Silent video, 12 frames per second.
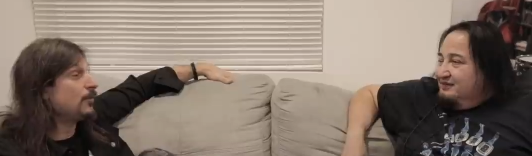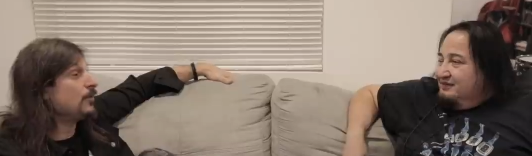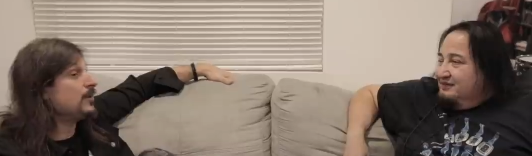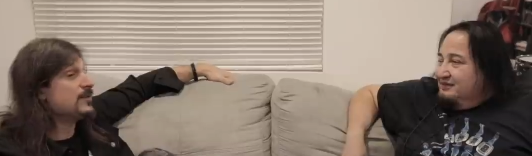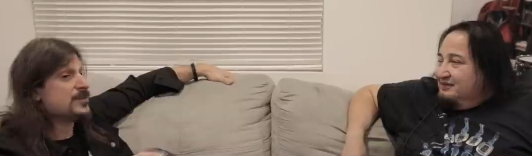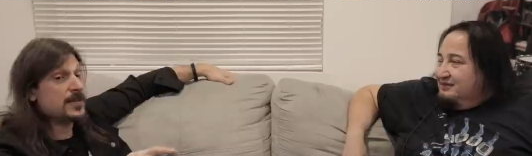
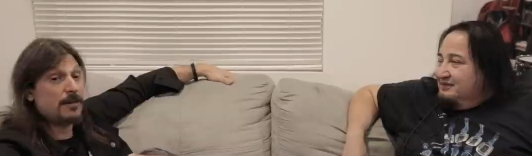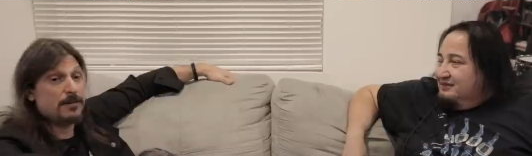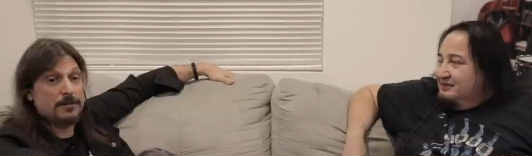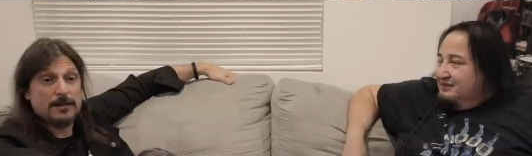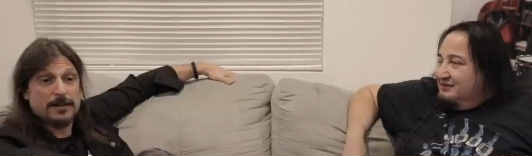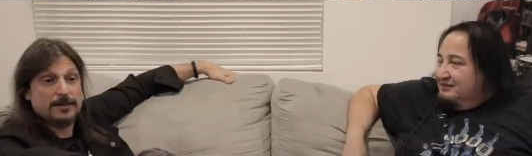Speaker 1: through the
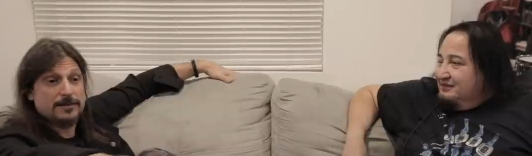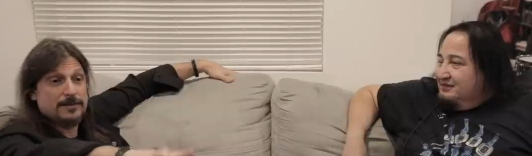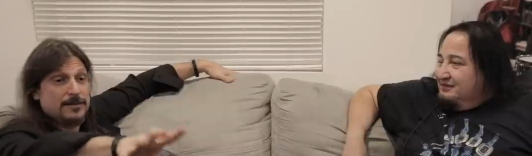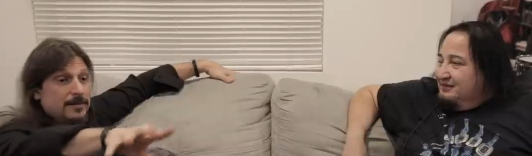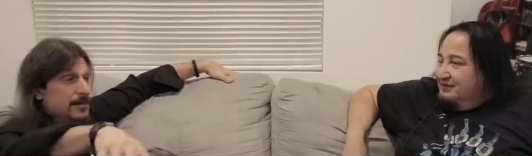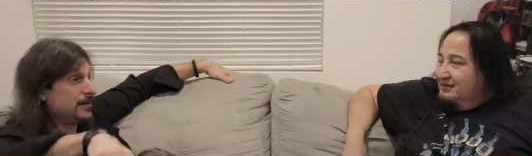stereo, like
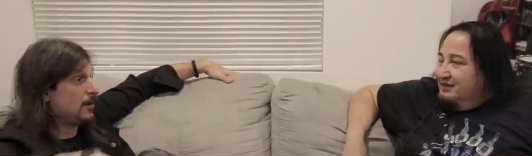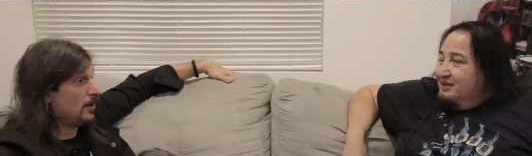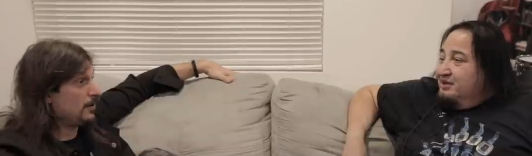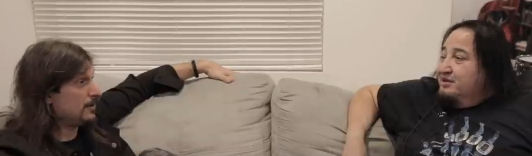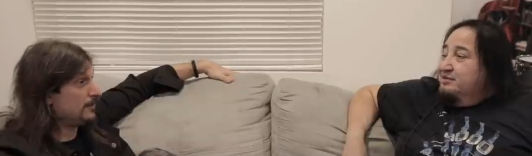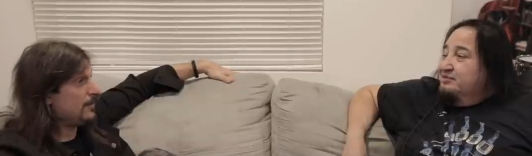the
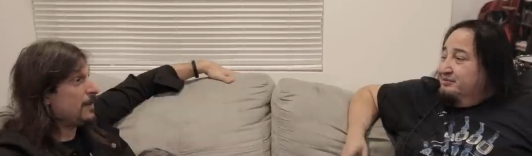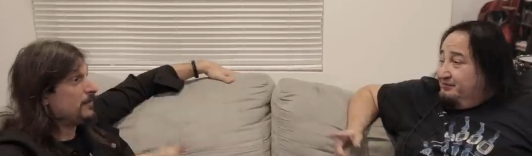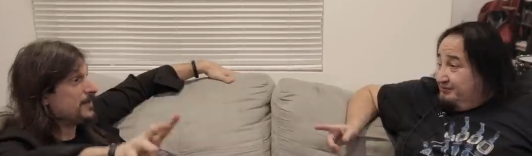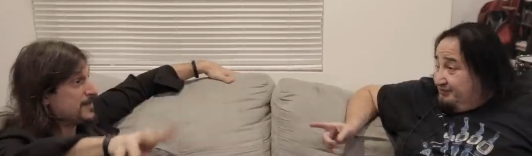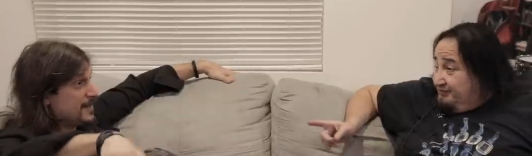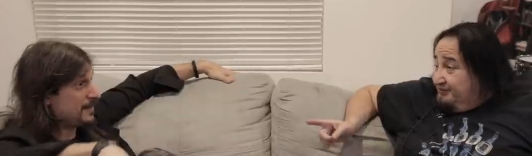whole, the
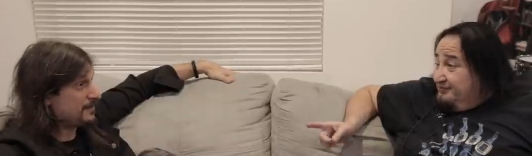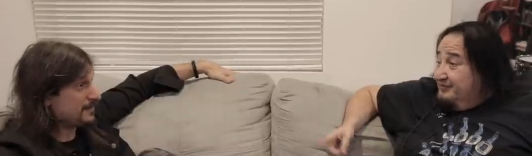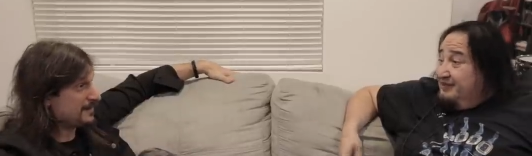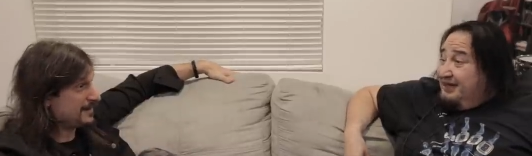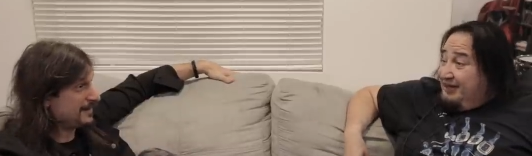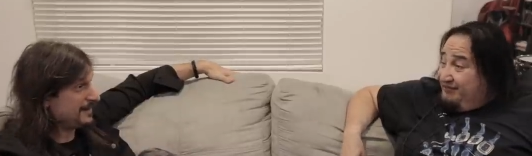family stereo.
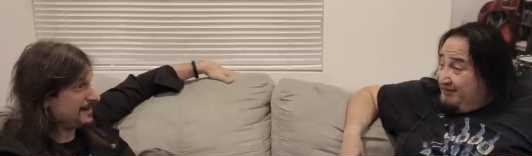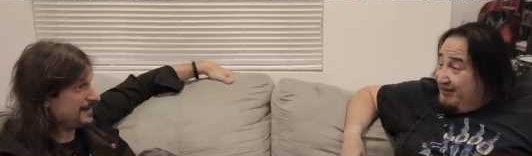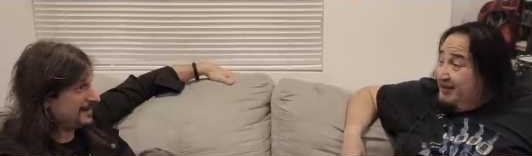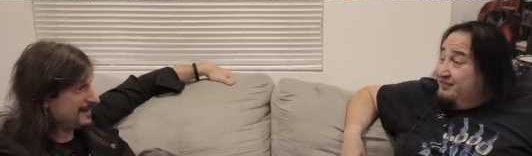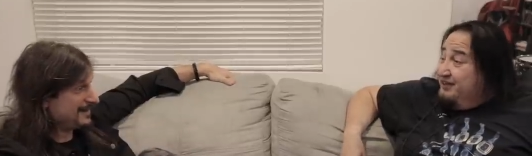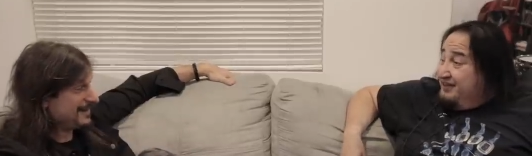
Speaker 2: I've done,
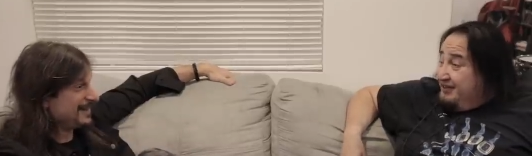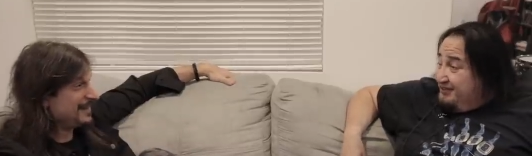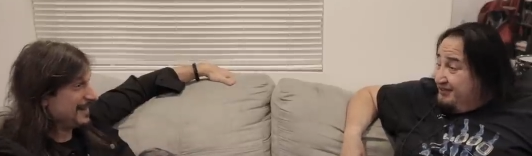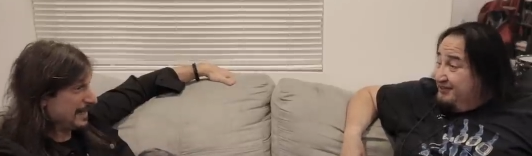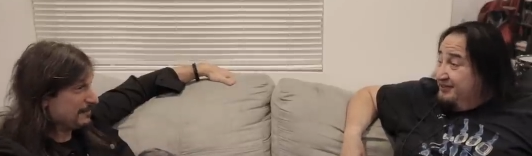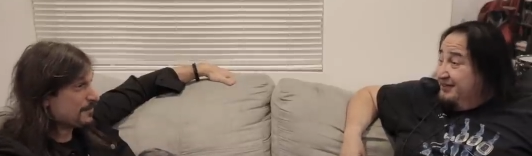I've done that
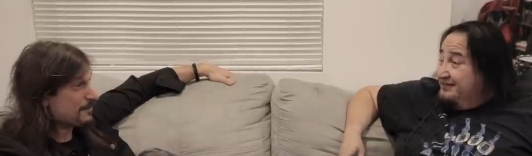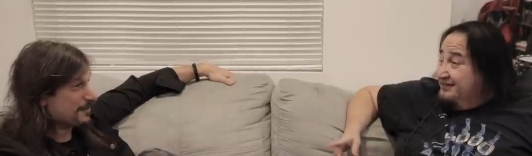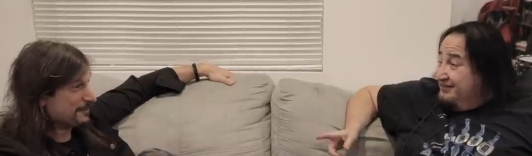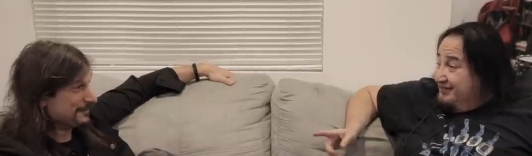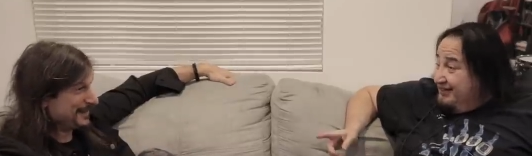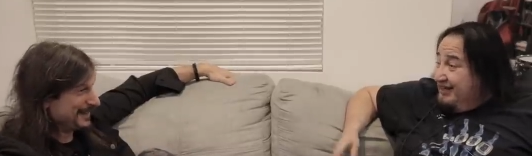too. Living yes.
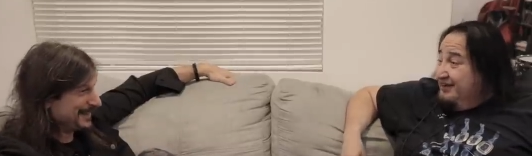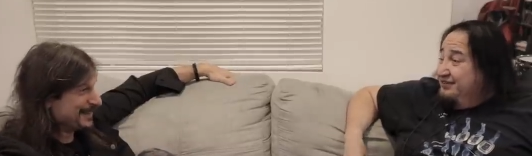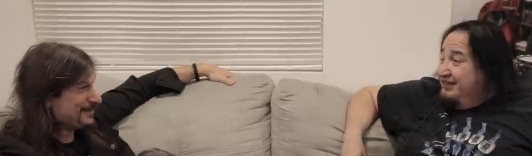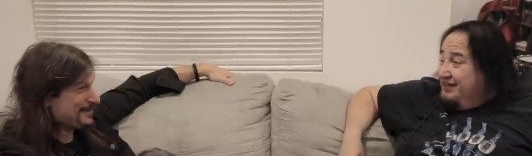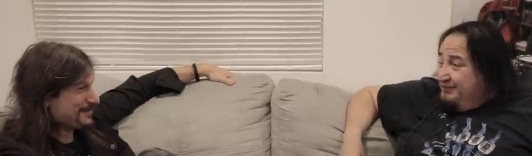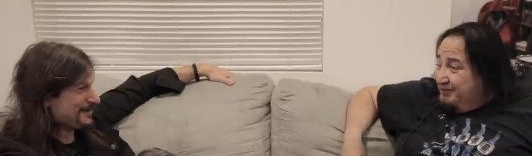room. In the I've living
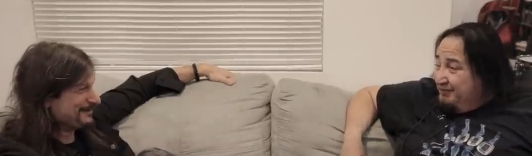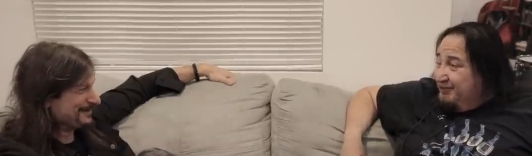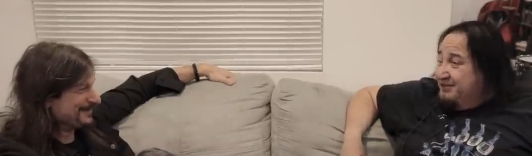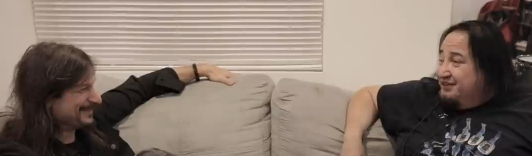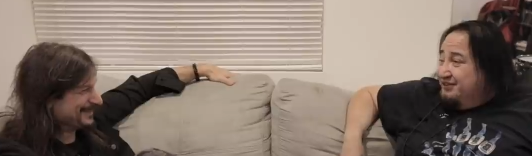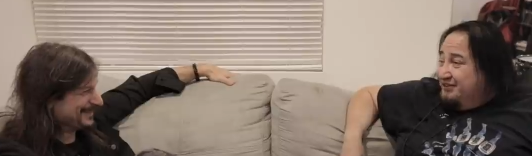done that room.
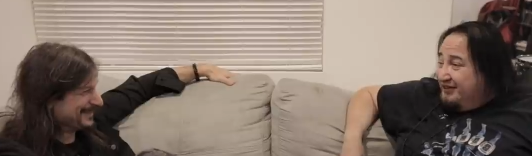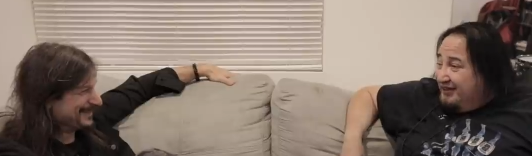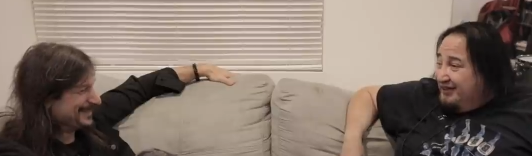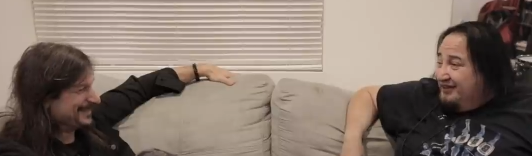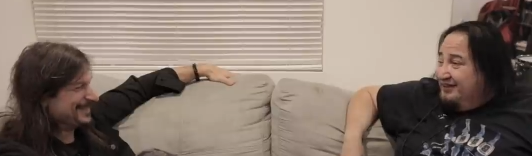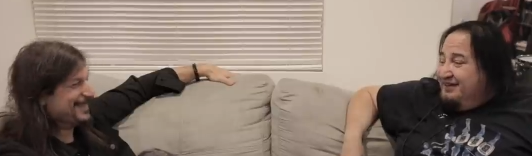before too.
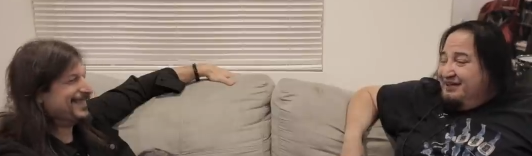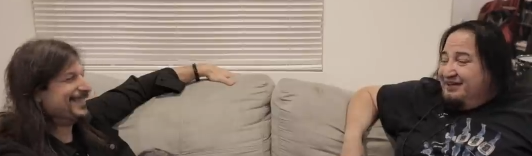Yeah,